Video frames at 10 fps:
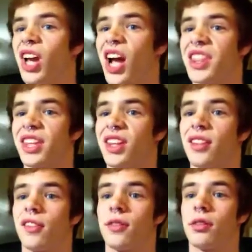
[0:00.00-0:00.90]
I think
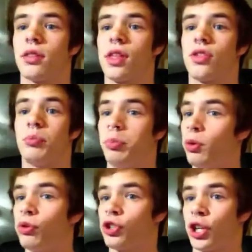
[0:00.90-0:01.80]
that's
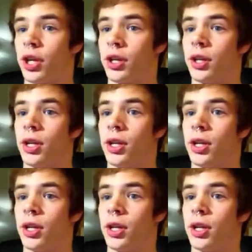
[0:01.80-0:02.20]
bullshit.